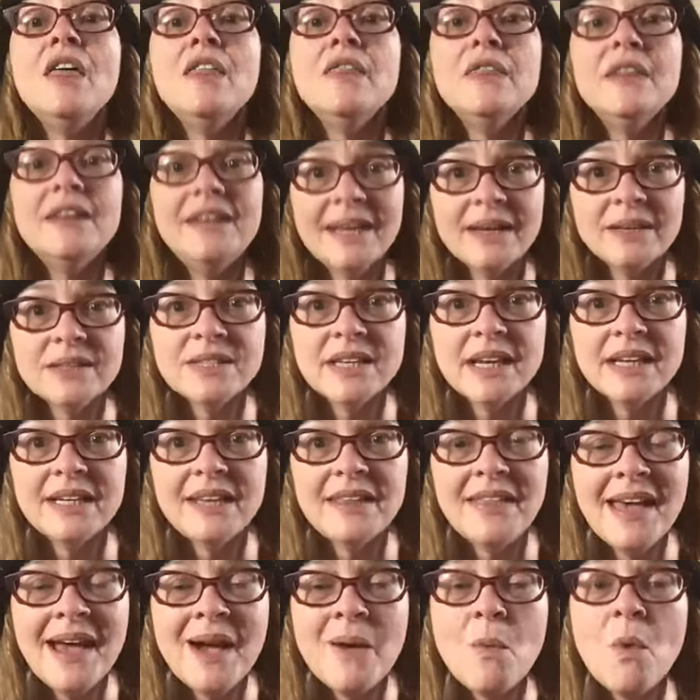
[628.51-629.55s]
The downside to
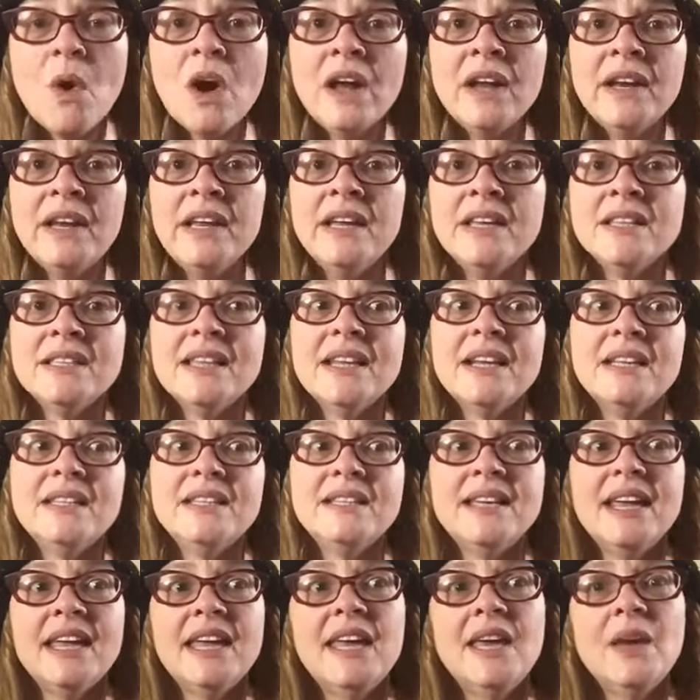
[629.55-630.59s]
that one is that it's
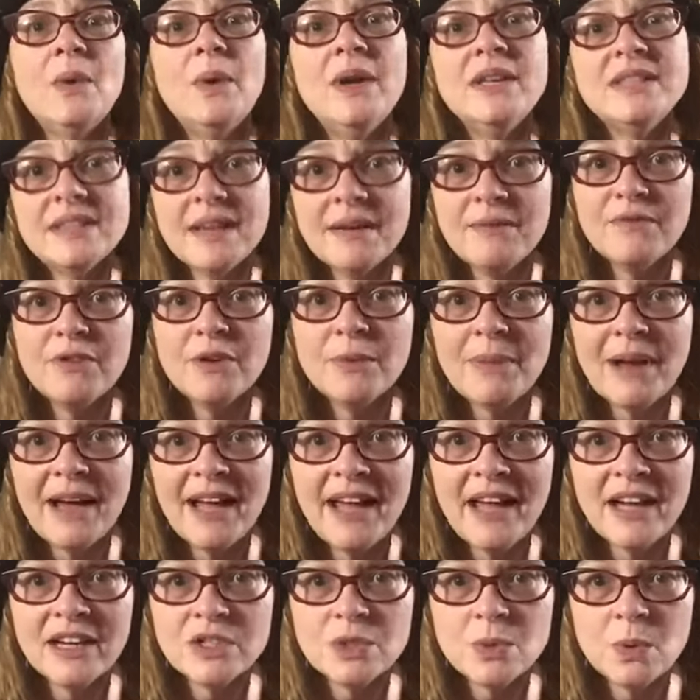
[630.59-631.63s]
taking away time for my
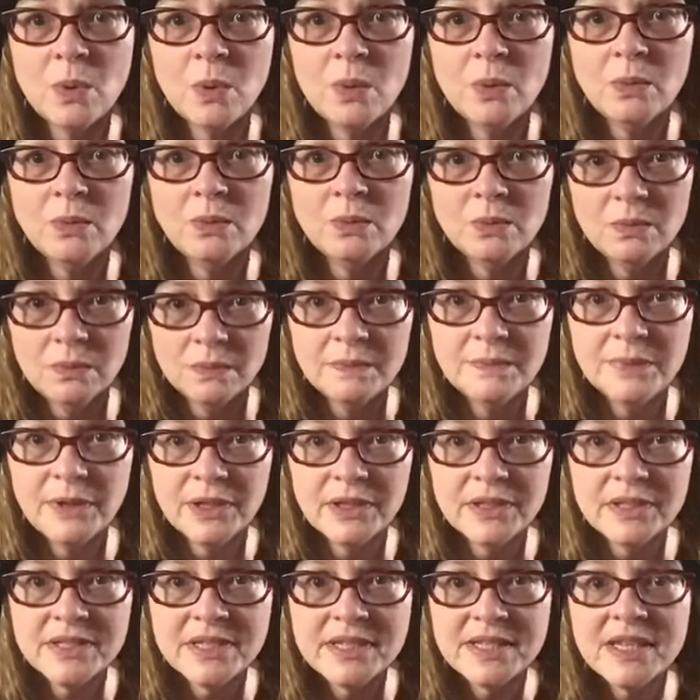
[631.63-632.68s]
actual
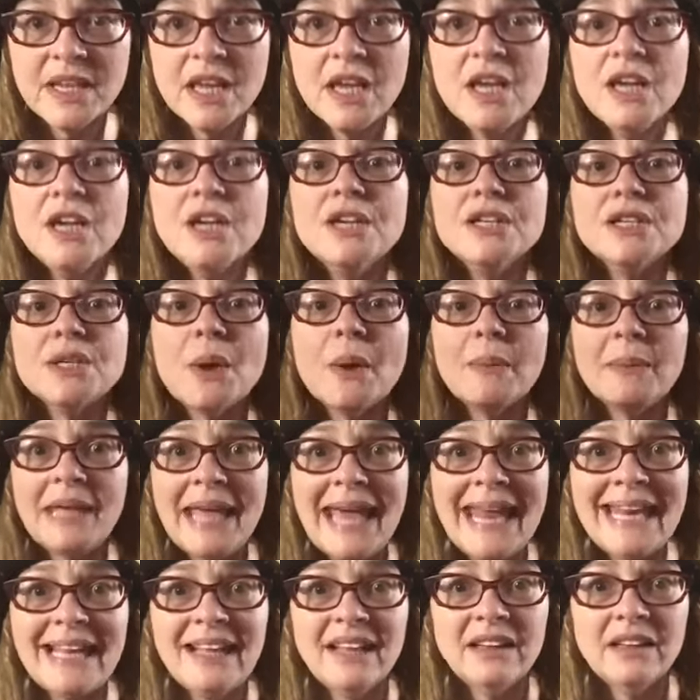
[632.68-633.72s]
books. So I'm
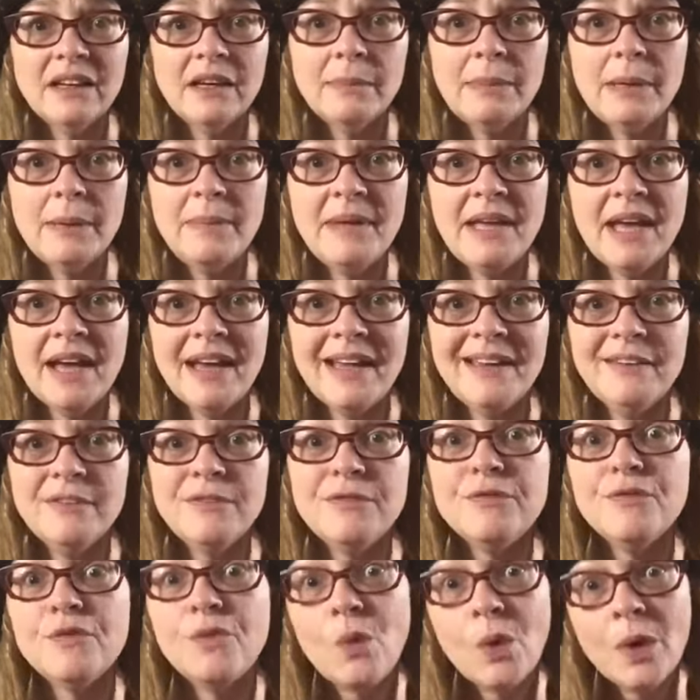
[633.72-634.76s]
getting a little bit behind
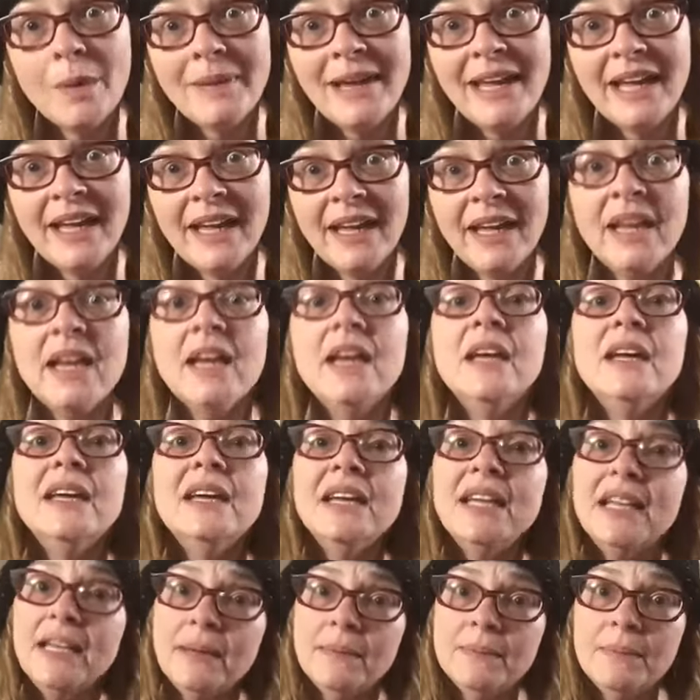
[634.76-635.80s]
for me
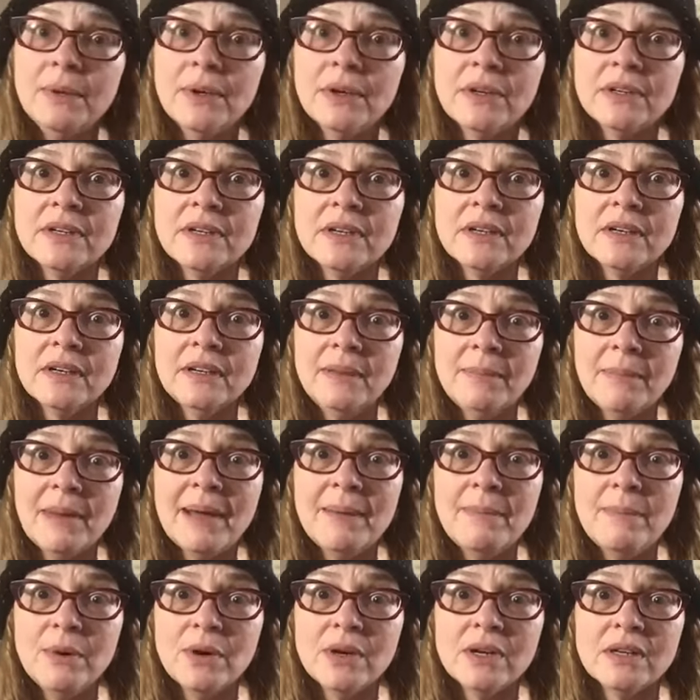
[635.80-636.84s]
in book in my
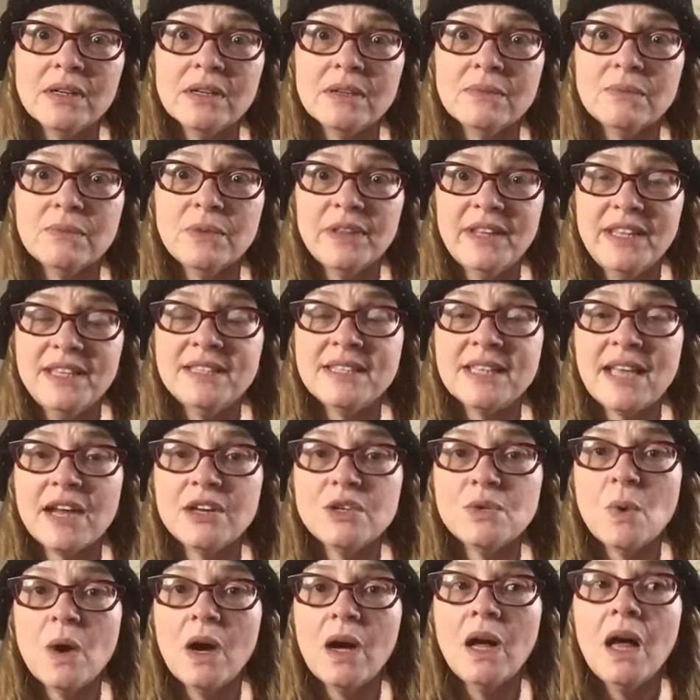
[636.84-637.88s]
book release
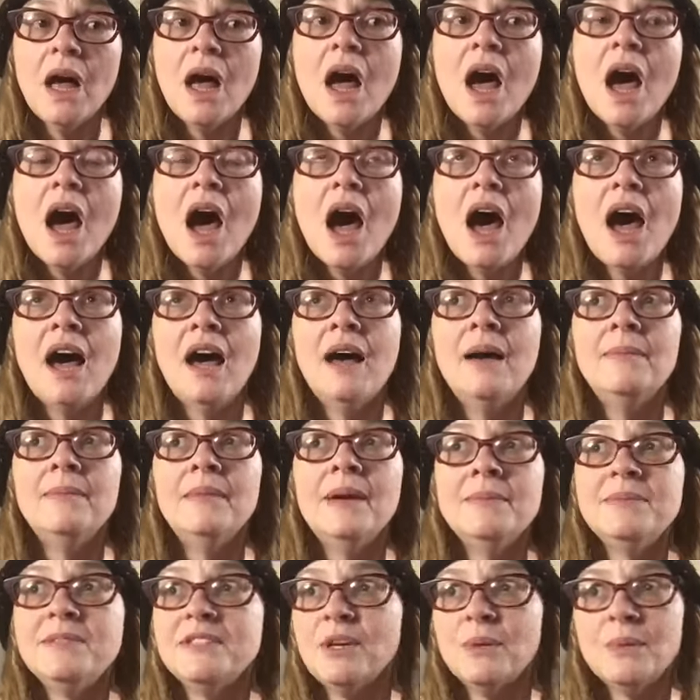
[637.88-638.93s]
schedule. Um,
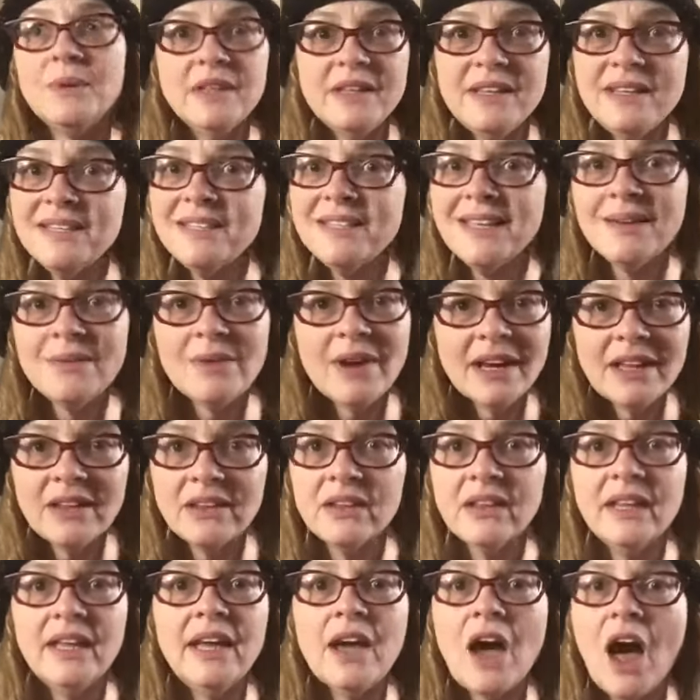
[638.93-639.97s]
I'm still releasing
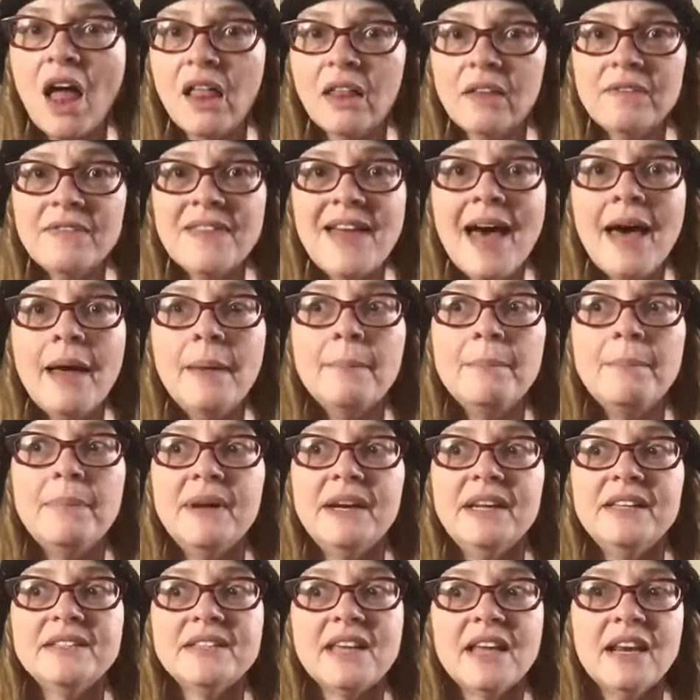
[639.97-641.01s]
regularly, all of that,
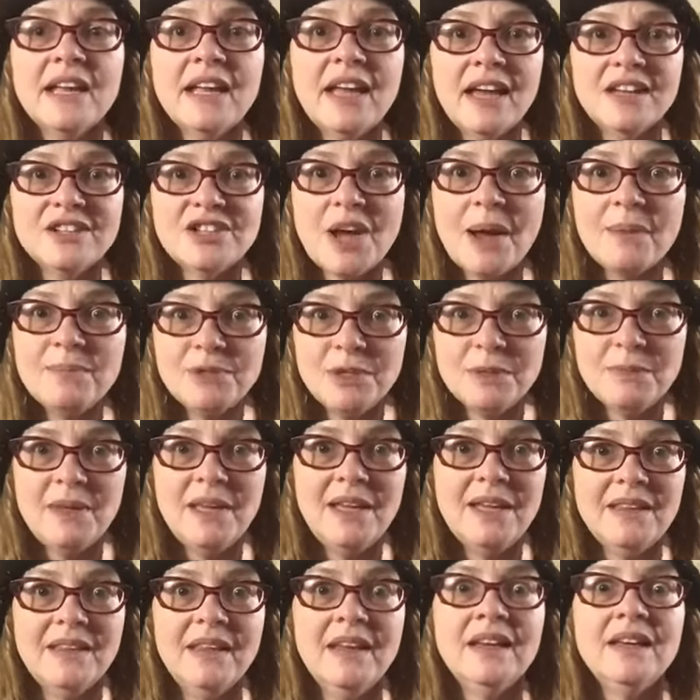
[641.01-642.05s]
but it's going to catch up to
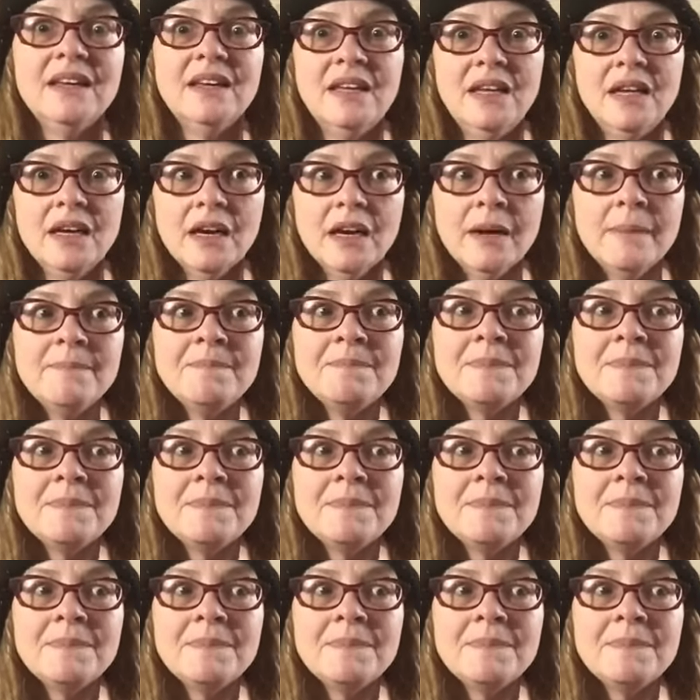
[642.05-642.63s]
me in like a year.